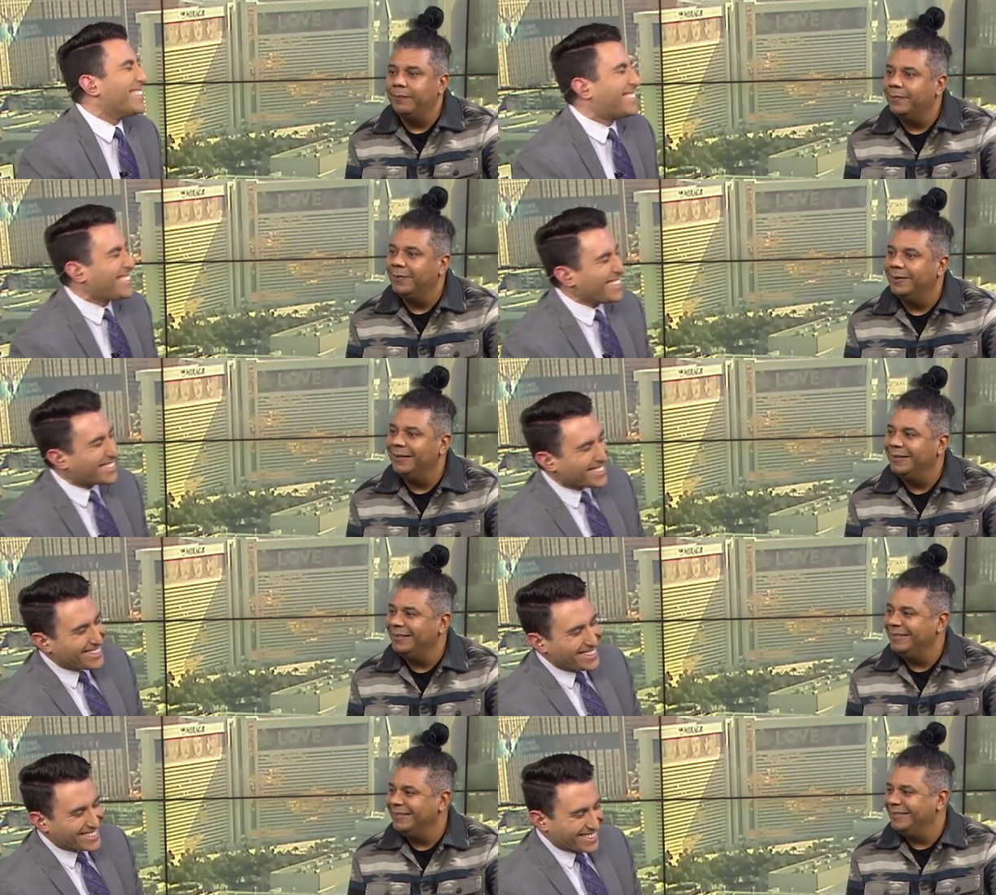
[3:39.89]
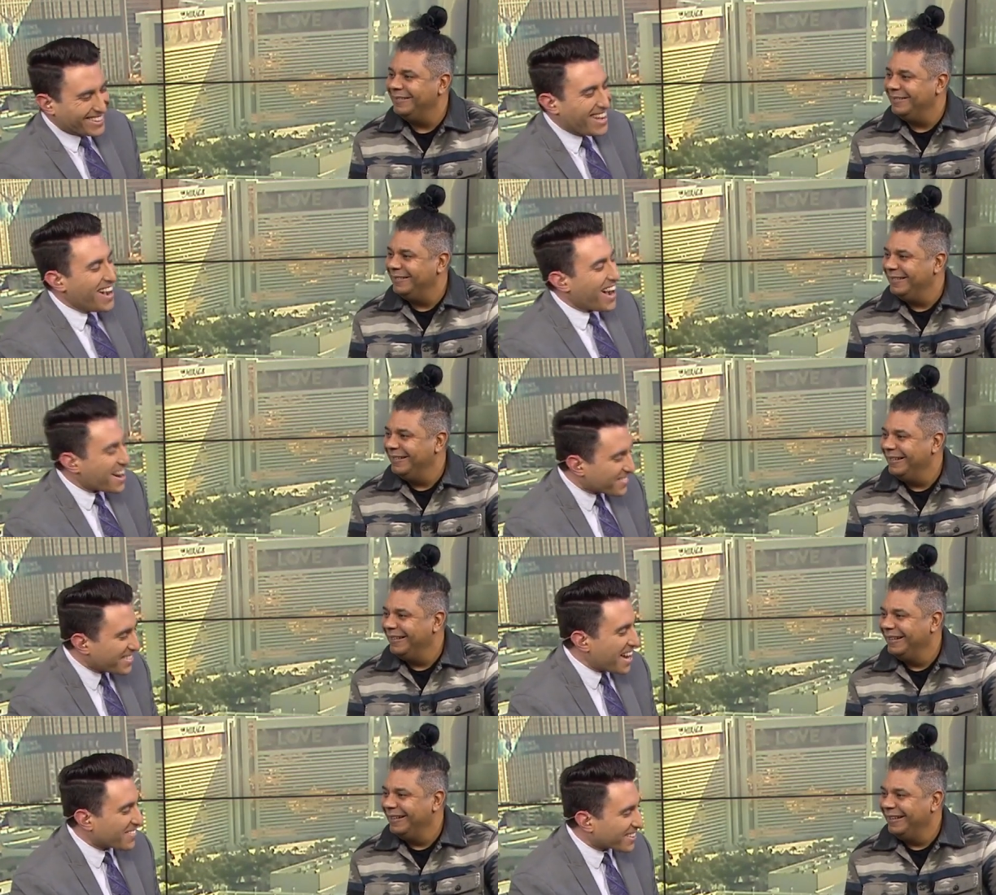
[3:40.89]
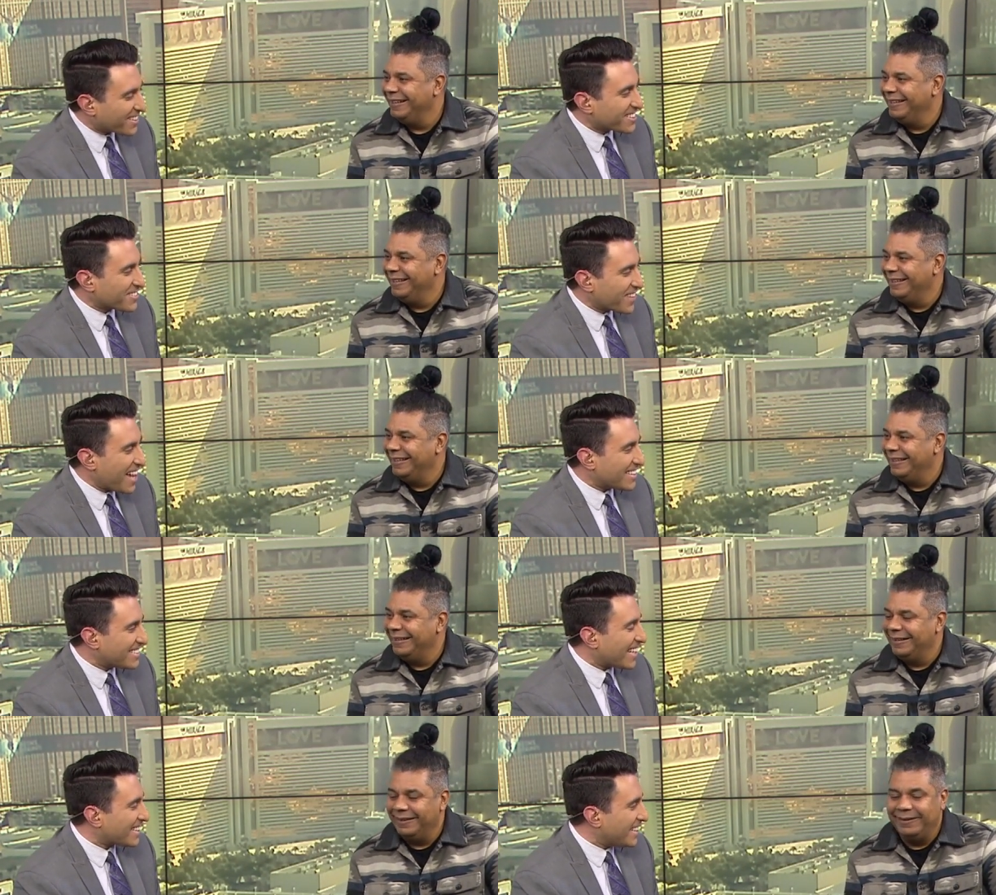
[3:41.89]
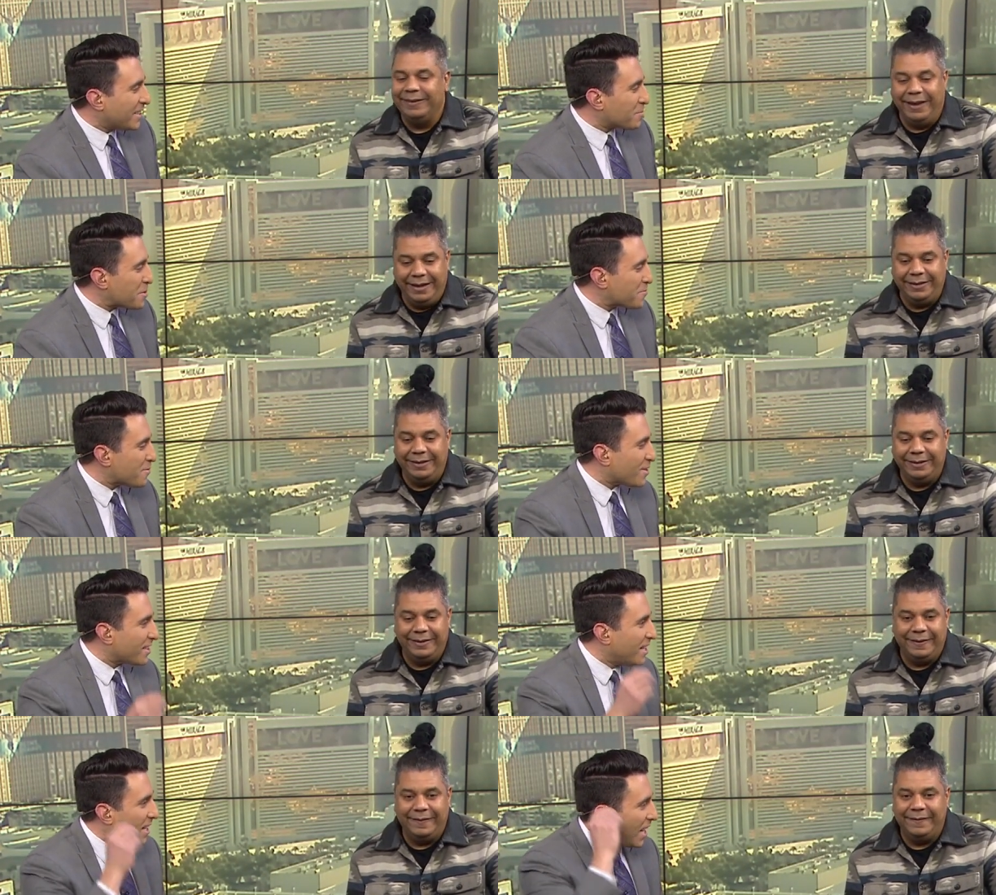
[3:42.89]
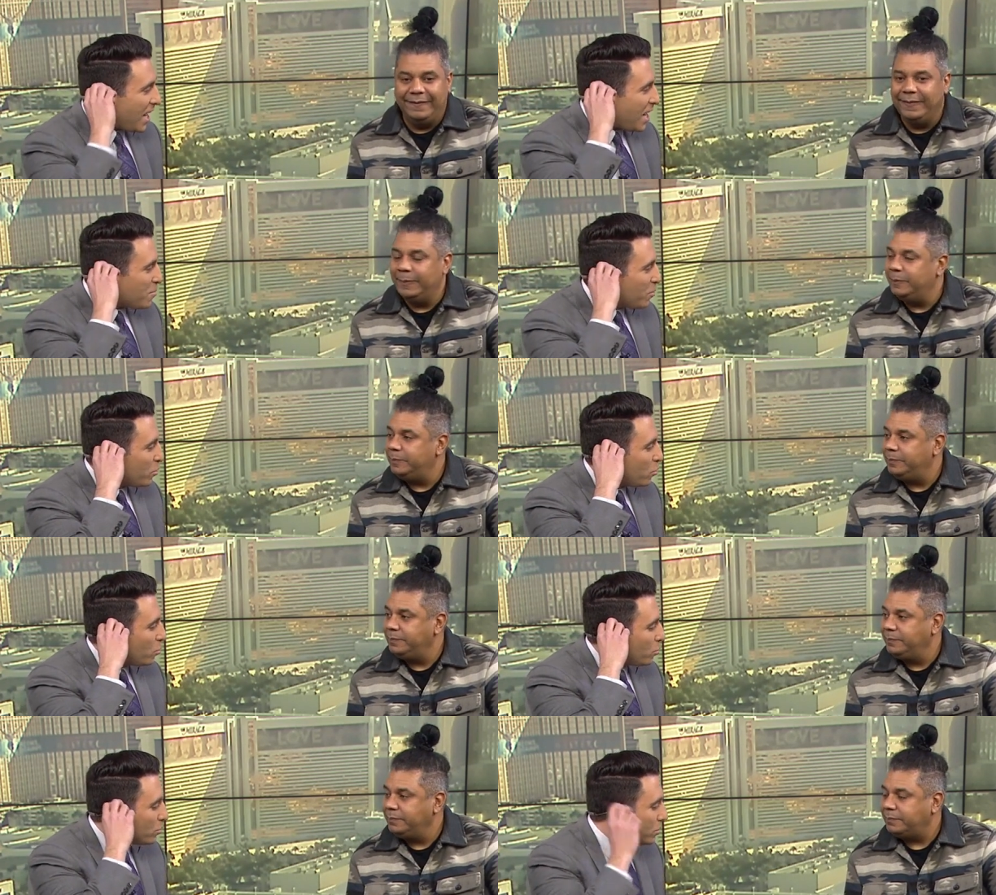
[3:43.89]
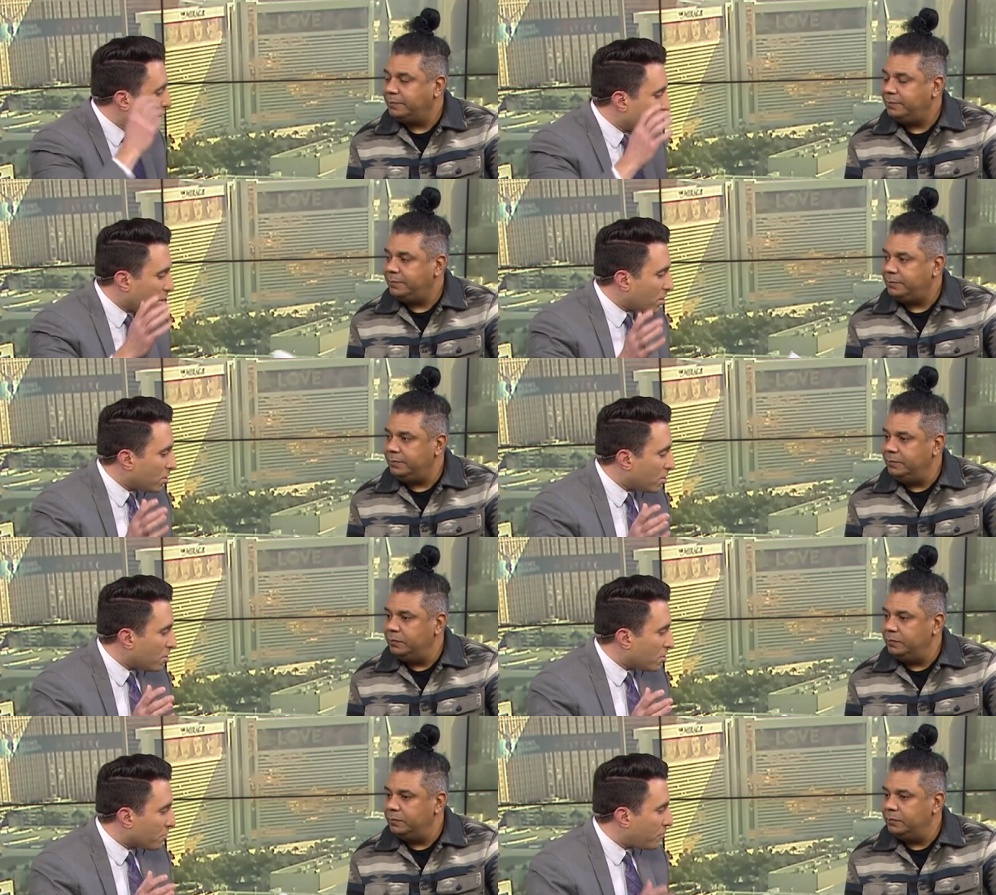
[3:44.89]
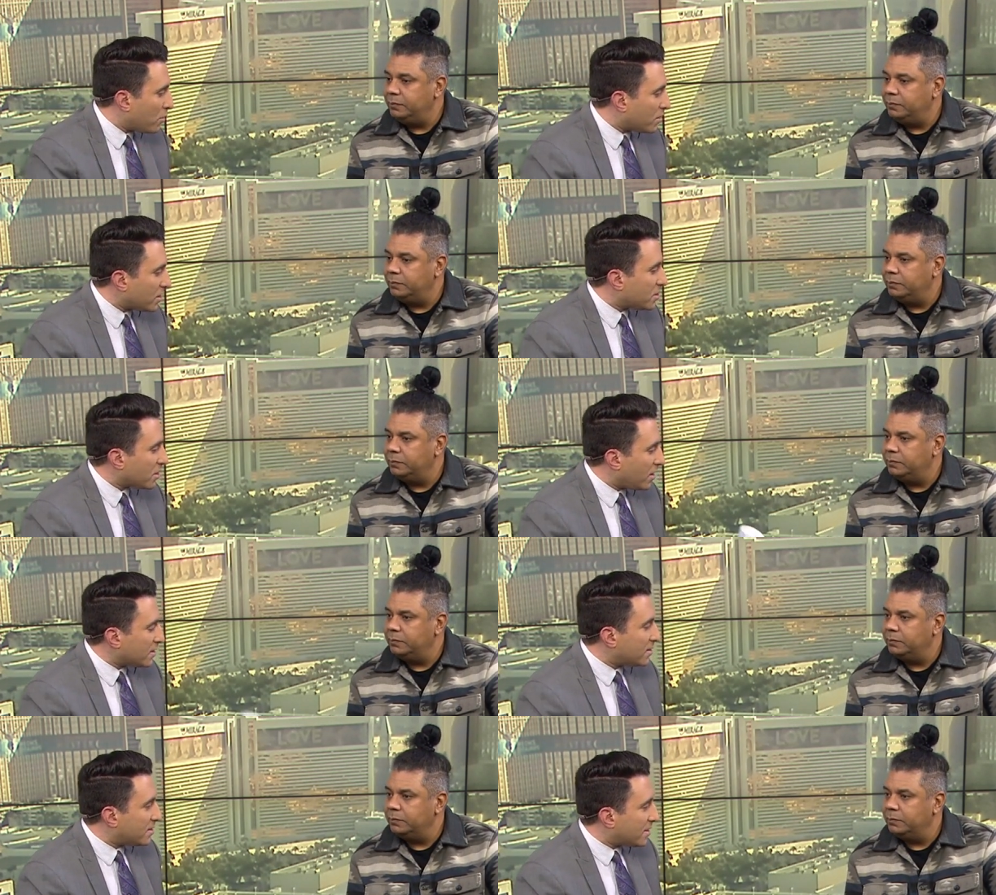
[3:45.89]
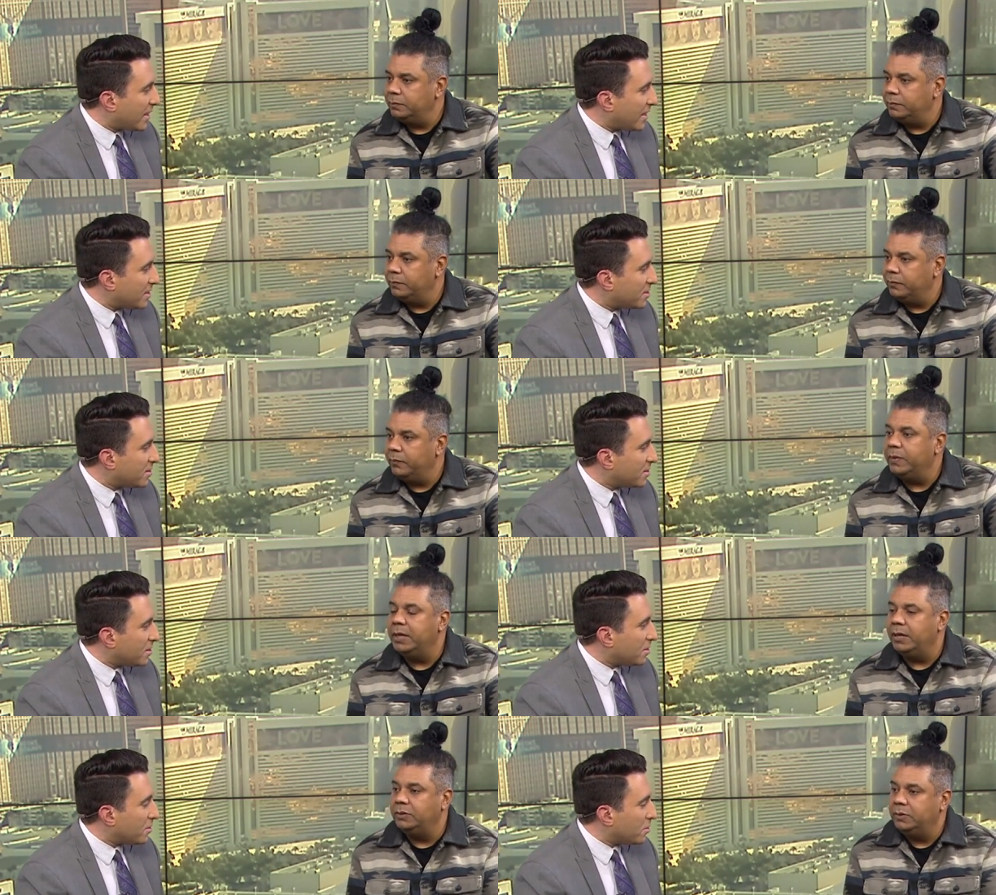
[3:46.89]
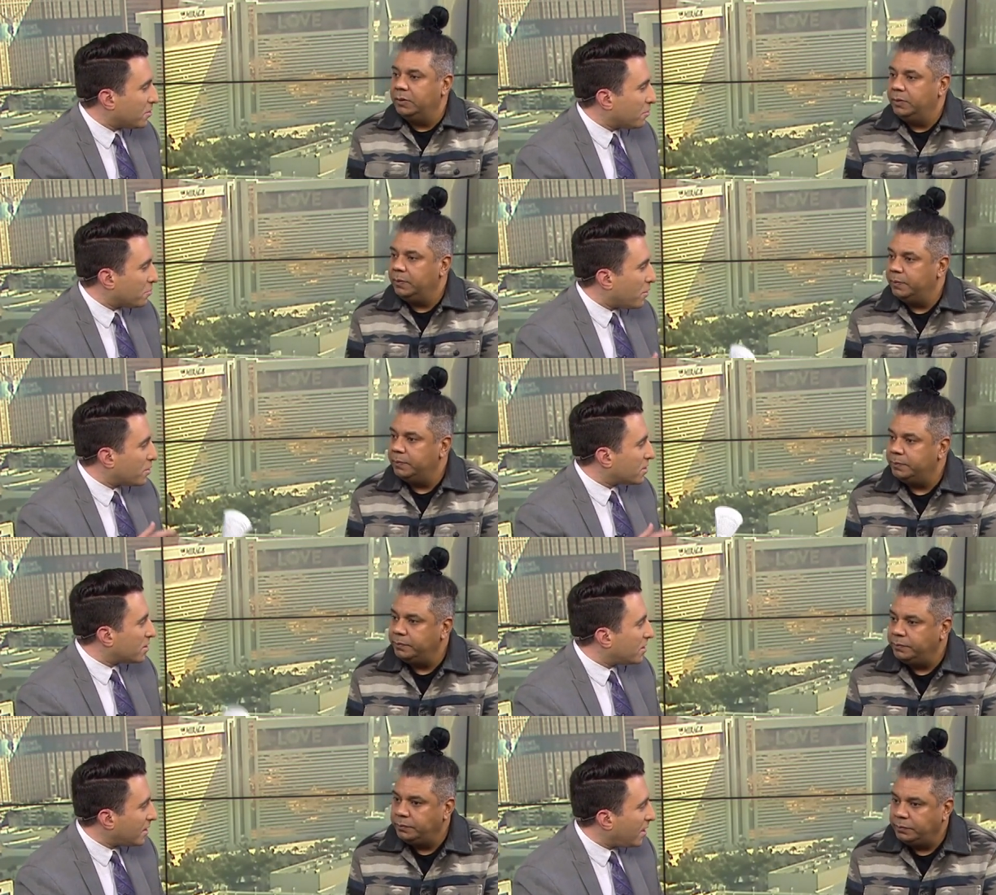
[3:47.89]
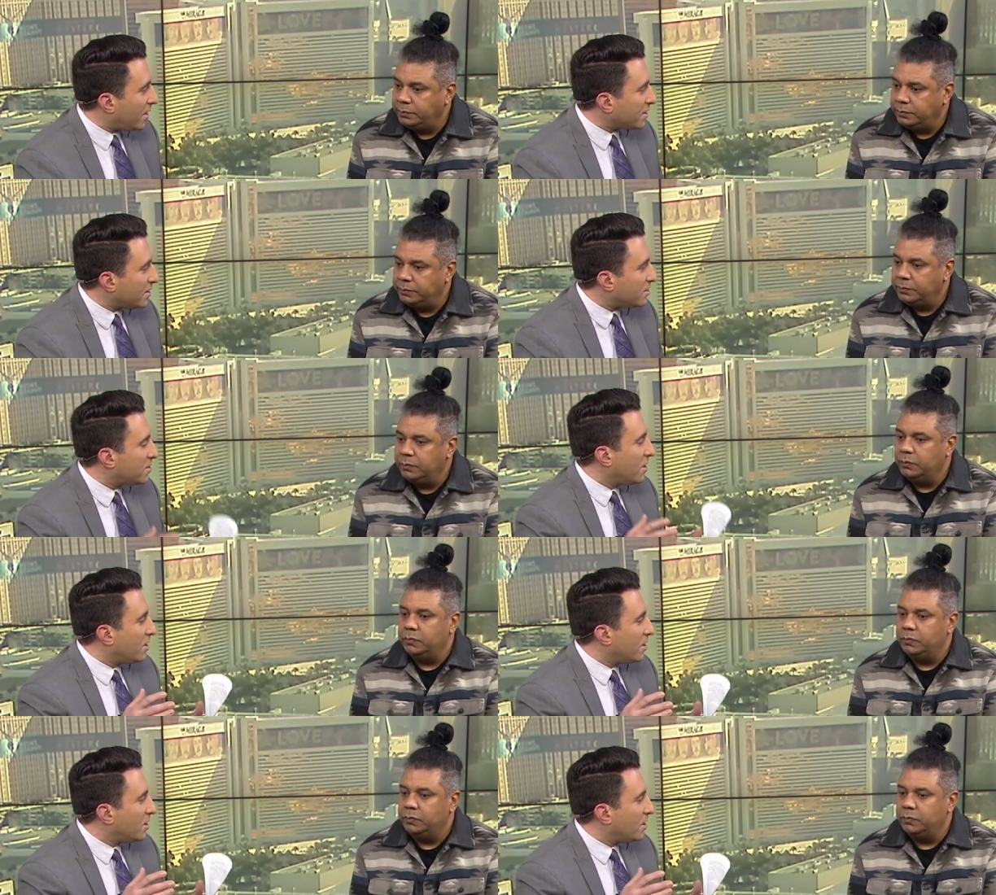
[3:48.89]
Speaker 1: what's this lizard? I've never heard of that technique yeah, before. Yeah. Um, you, you, your focus on stage. Yes. You, you, you, focused on the audience.